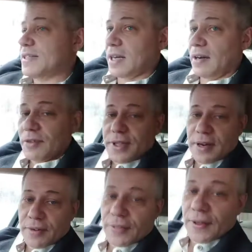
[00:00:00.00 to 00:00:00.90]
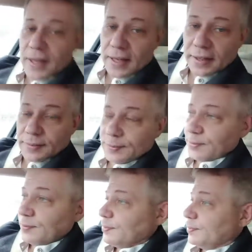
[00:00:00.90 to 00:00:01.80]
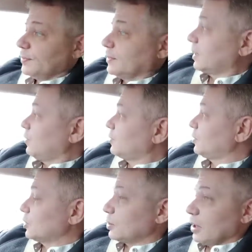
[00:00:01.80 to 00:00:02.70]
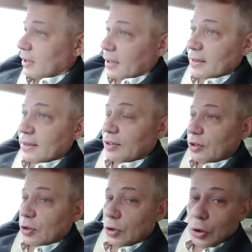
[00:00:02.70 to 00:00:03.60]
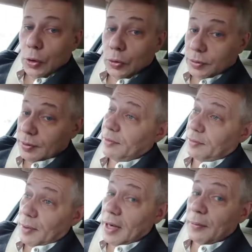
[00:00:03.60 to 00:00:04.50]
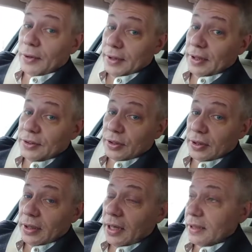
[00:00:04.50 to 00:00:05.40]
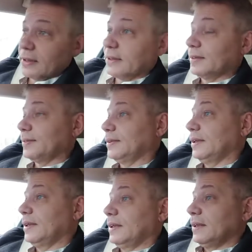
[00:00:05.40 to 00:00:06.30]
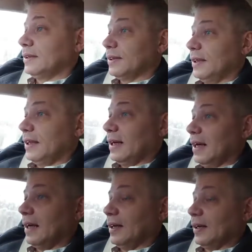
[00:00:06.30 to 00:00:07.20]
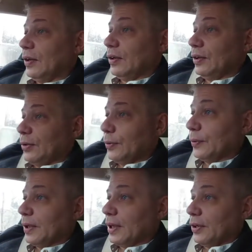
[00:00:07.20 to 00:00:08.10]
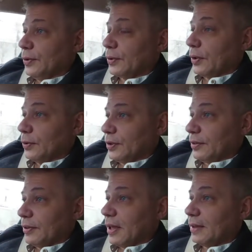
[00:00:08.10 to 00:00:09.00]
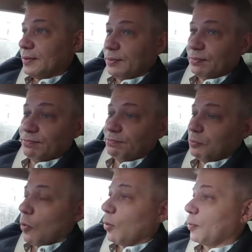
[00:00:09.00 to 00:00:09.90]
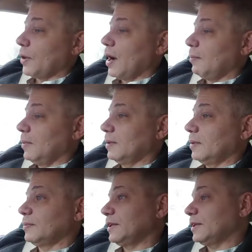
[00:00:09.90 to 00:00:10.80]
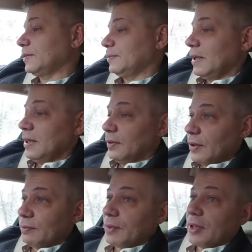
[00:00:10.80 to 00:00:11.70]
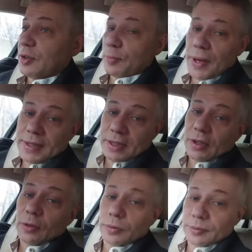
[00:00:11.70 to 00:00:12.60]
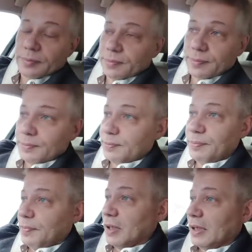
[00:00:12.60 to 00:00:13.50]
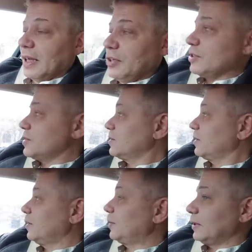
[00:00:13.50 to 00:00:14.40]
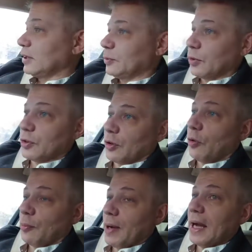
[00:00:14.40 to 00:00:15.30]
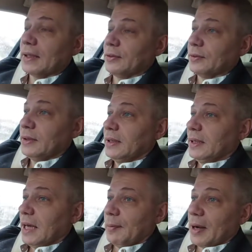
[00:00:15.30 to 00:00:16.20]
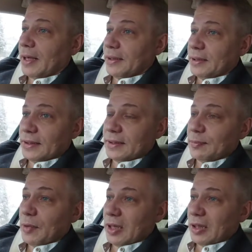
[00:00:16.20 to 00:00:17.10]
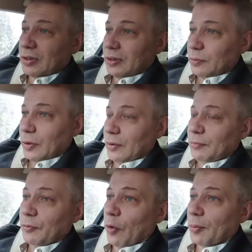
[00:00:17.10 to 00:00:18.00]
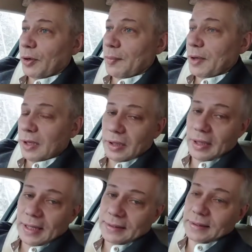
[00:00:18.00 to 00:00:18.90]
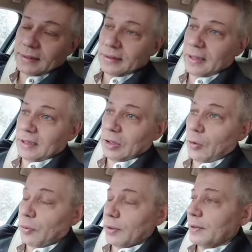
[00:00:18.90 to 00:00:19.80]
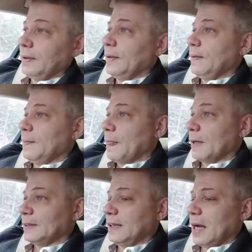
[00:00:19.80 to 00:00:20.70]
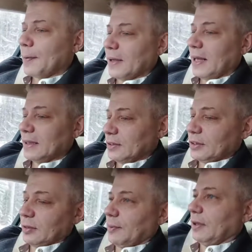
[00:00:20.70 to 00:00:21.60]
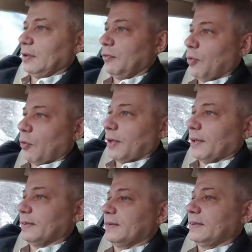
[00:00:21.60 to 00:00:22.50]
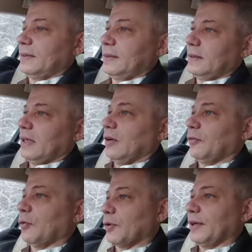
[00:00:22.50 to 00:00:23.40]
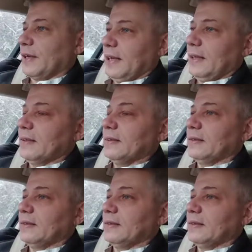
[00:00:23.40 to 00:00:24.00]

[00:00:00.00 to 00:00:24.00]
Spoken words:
covers everything, gets into your clothes, never mind what it does to your lungs. So all you Euros have got more problems, but you're basically going Middle Ages. I mean, that's what you're going back to. Anybody that's formerly middle class and lower. Because the upper class will still be able to afford it. They'll afford their heat.